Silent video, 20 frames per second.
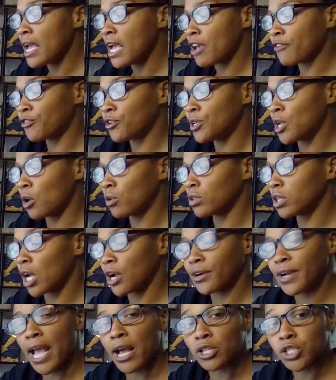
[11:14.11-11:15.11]
if you don't
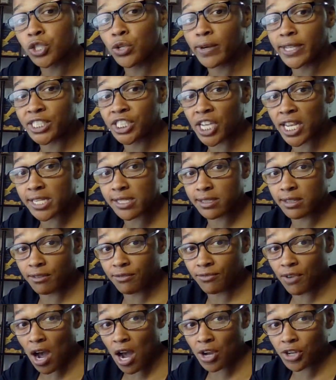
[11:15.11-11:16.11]
learn how to adjust the
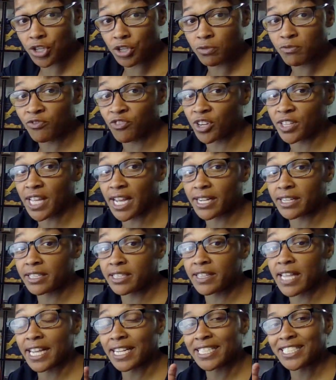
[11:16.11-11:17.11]
volume for
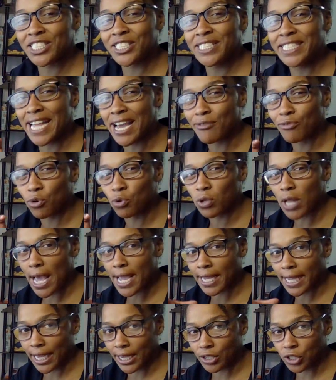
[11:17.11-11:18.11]
that
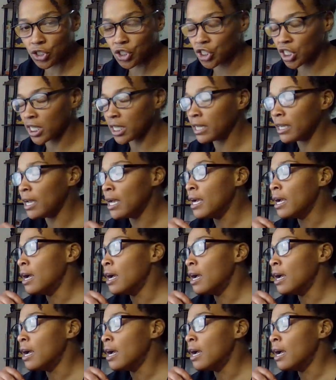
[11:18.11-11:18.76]
devil-like energy,